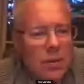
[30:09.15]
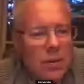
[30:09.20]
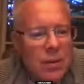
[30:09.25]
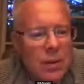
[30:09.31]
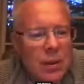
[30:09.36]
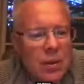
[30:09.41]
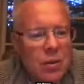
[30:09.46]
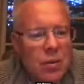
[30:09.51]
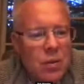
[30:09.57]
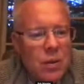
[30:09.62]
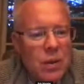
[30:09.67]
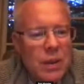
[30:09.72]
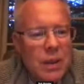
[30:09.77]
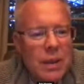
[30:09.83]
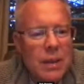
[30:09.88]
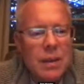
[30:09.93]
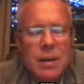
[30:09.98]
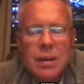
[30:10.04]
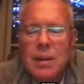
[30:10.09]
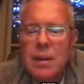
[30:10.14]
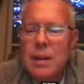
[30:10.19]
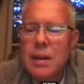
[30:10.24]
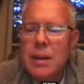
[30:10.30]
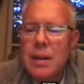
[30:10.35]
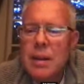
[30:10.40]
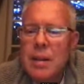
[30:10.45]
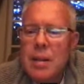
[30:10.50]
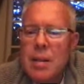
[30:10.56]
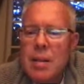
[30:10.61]
that's funny.
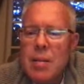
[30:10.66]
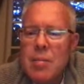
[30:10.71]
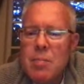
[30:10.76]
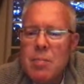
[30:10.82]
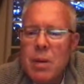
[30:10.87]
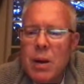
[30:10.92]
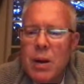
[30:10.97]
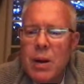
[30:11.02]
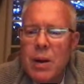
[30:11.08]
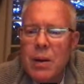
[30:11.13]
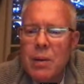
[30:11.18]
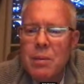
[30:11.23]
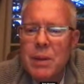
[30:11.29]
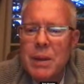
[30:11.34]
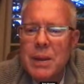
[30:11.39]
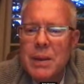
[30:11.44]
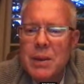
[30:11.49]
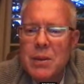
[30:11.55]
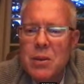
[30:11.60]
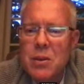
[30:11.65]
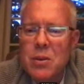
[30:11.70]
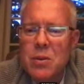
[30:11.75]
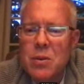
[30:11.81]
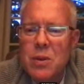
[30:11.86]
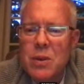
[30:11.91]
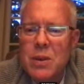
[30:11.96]
Man, this is funny.